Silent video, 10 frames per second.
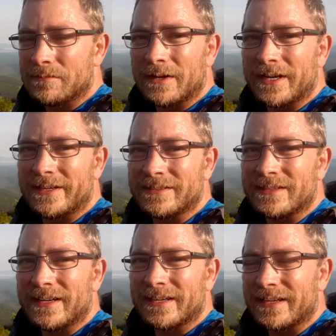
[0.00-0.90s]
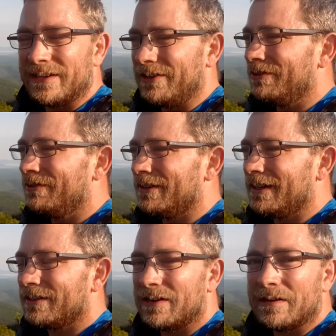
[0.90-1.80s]
miles that I can do and
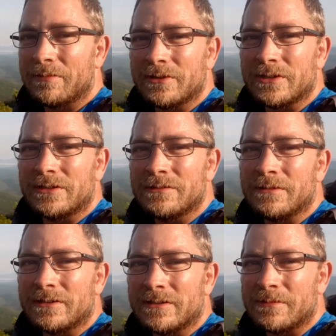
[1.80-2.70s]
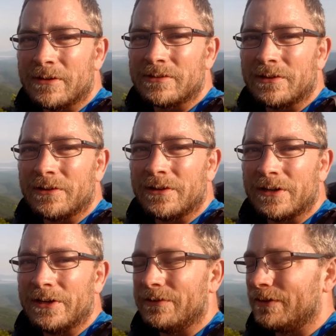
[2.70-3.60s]
not try to push it too much, especially early
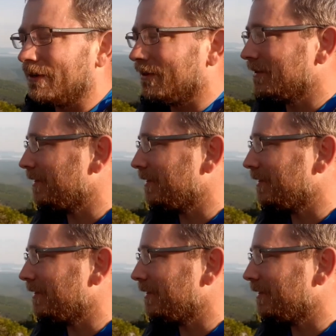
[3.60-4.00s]
going here.